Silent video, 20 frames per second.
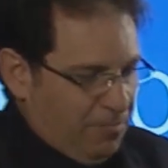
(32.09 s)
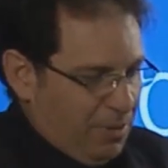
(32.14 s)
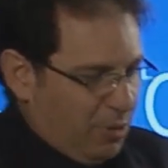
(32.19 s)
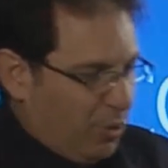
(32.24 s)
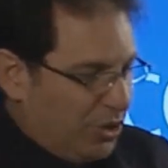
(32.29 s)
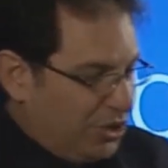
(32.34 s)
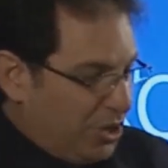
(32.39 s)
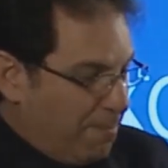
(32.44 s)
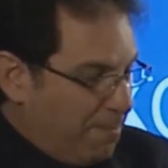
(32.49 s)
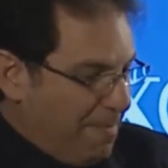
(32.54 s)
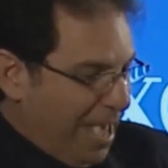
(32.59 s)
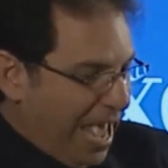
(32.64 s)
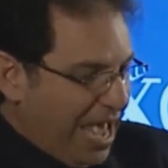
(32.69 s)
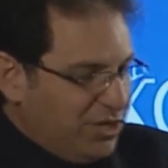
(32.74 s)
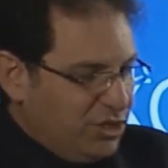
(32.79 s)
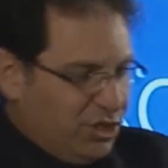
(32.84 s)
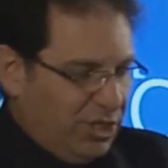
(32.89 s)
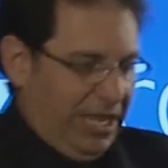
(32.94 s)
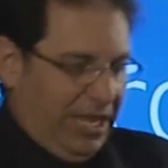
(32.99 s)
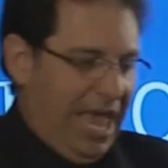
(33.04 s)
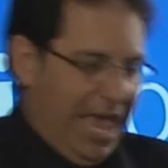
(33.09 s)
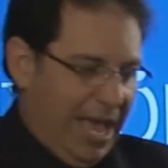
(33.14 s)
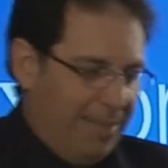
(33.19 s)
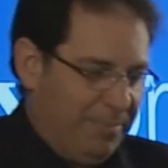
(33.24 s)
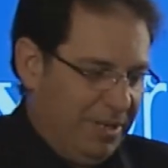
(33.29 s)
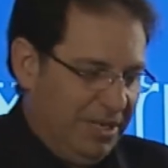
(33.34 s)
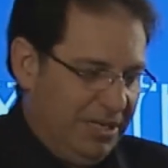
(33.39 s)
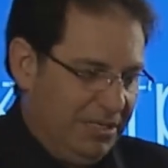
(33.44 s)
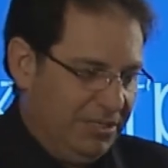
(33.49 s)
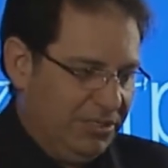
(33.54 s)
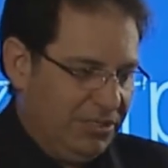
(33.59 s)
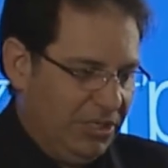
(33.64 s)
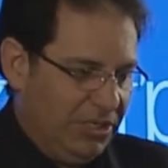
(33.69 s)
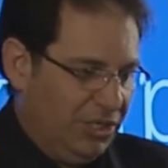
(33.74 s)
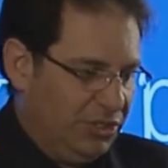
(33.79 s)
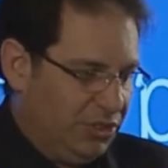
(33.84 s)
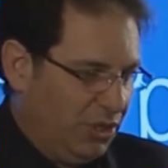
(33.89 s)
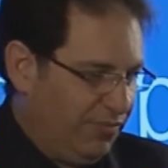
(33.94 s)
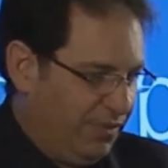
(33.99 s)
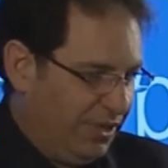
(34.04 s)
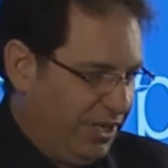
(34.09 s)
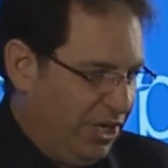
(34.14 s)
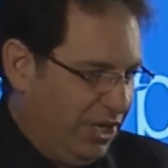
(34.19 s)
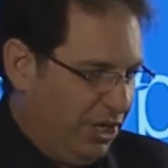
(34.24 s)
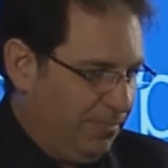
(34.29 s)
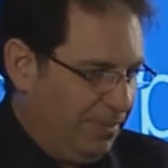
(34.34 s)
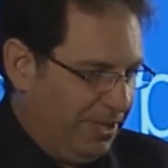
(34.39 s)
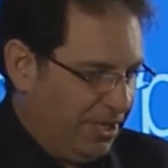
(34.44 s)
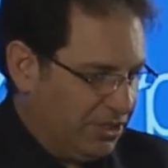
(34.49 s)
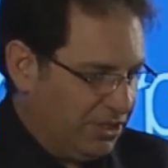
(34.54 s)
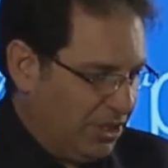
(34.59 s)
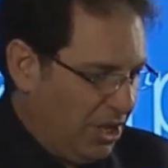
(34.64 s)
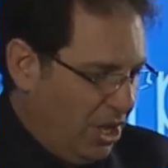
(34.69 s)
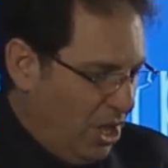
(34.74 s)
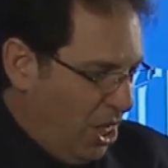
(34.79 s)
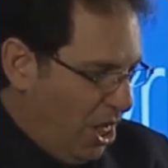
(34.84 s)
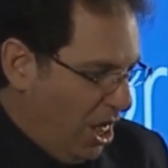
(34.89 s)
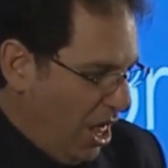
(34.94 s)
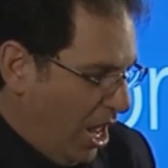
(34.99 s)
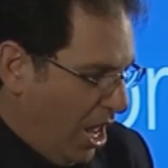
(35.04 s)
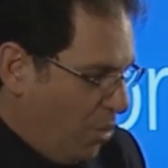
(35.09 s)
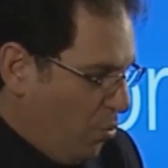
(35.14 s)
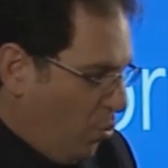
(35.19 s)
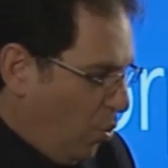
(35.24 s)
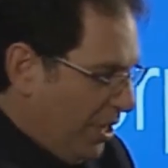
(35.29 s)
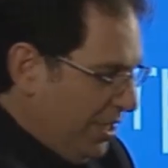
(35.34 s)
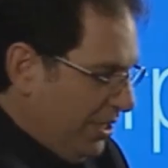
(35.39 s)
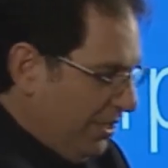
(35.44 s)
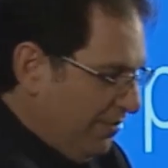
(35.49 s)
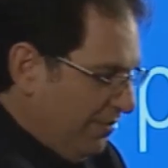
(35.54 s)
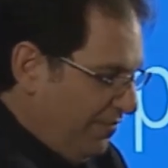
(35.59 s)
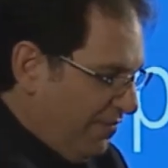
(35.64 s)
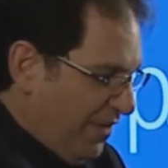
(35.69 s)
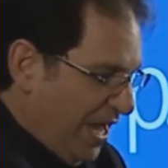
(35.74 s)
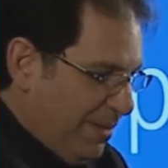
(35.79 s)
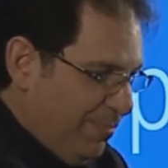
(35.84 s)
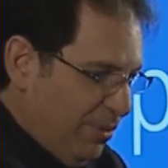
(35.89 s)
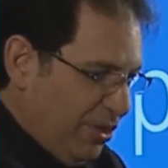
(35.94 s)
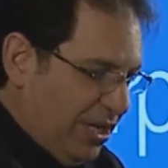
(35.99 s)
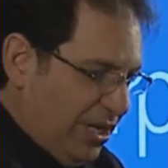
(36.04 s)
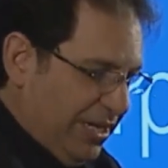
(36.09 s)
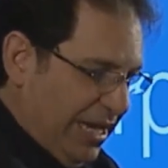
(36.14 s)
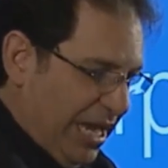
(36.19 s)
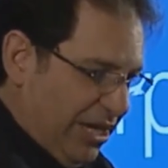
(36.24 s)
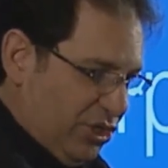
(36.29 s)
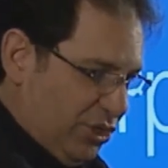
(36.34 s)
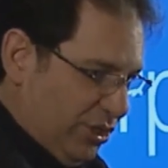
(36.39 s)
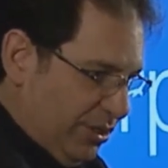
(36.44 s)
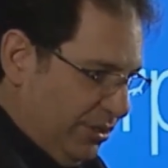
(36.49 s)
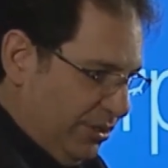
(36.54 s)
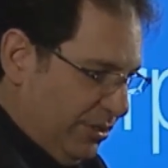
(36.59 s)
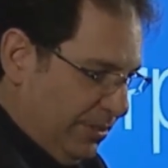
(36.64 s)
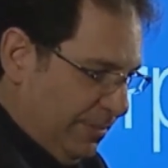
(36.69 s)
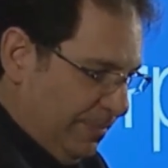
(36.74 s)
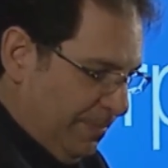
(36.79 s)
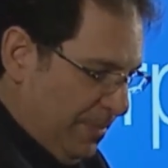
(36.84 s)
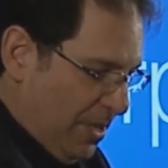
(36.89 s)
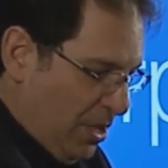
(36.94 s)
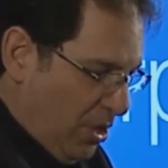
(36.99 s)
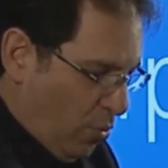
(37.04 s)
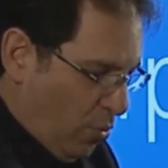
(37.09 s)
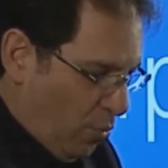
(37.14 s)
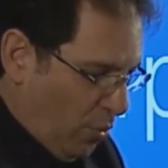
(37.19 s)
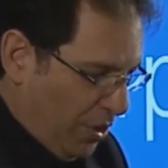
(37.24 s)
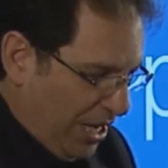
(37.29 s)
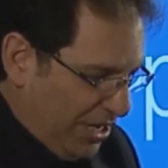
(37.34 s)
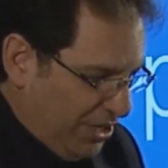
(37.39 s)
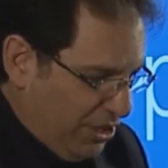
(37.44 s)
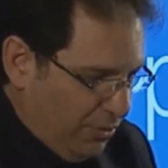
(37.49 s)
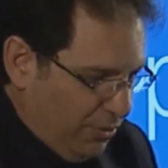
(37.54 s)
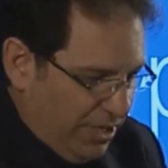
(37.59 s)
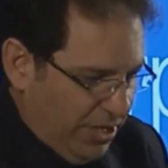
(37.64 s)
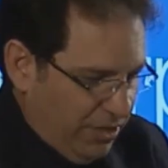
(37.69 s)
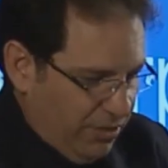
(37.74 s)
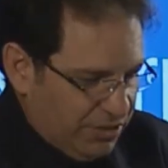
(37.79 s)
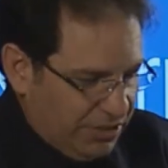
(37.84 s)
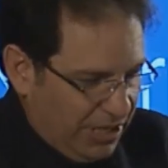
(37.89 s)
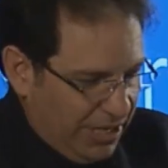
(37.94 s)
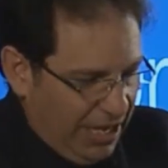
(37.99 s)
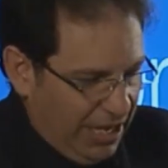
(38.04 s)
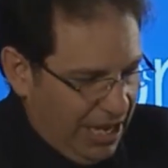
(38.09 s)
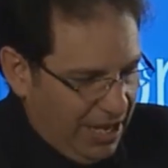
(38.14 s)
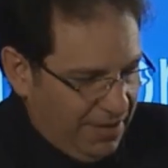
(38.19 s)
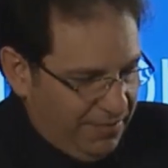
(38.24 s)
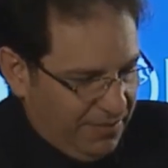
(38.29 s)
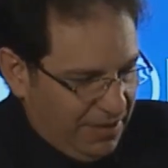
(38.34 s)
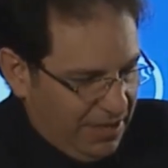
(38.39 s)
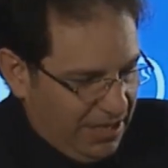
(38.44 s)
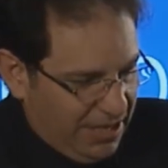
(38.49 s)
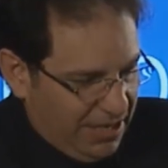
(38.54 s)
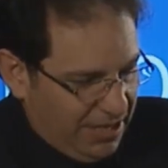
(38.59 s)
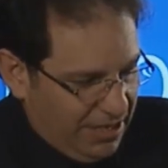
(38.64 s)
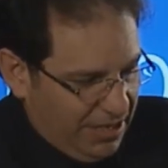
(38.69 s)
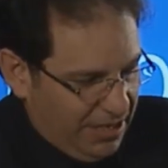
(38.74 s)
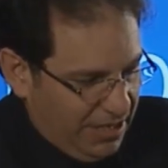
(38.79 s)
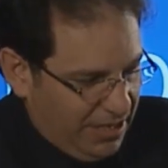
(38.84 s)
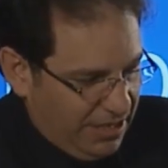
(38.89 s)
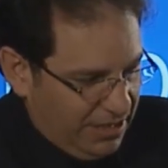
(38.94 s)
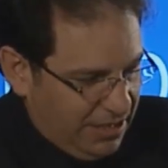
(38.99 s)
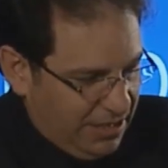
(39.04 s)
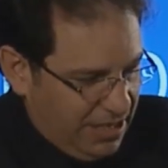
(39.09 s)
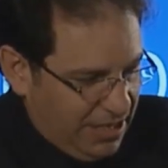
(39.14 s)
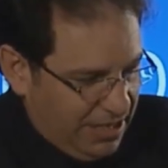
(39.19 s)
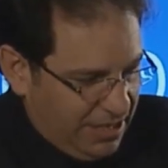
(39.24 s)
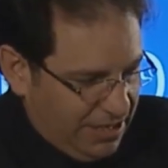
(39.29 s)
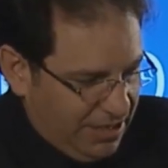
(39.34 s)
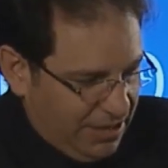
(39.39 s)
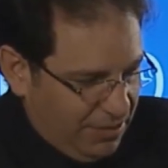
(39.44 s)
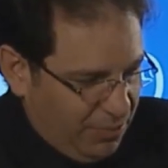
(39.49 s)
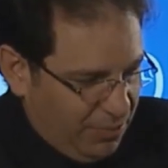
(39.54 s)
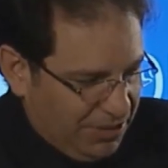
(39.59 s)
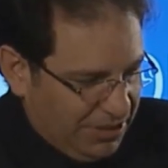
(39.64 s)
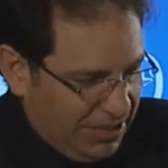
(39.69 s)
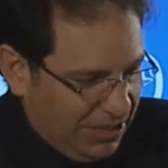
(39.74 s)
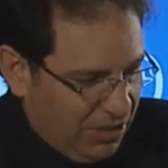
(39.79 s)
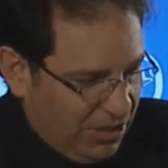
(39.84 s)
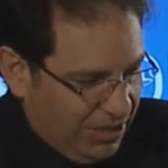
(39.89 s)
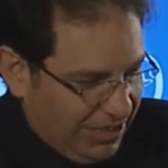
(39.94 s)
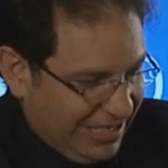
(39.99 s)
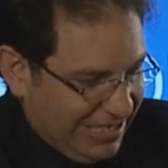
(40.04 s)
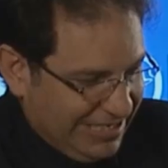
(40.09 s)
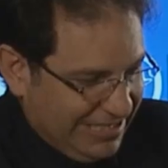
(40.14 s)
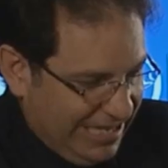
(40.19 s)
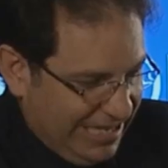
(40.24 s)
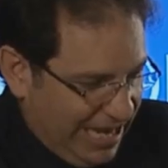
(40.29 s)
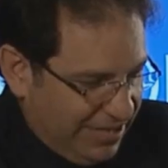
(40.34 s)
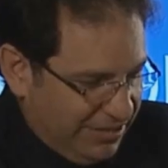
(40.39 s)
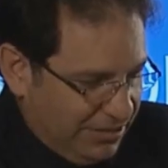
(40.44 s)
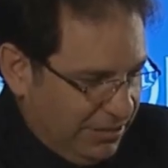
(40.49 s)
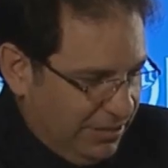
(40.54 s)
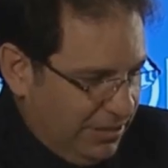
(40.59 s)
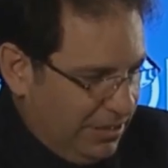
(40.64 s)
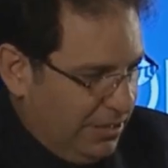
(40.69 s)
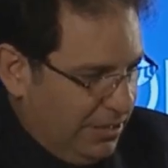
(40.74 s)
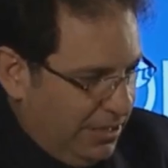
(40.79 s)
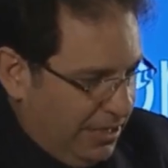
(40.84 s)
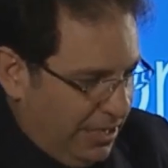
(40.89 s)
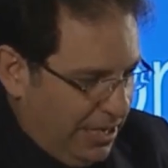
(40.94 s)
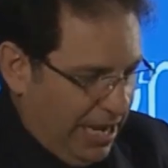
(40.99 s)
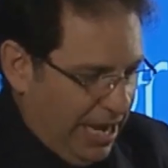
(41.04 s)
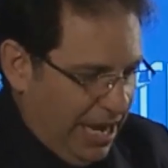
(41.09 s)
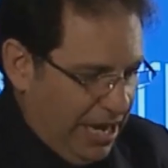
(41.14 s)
But where the magic happens is over here, because on one of the fiber connections, what I do here is I have a, a, a, what they call a cassette. Okay.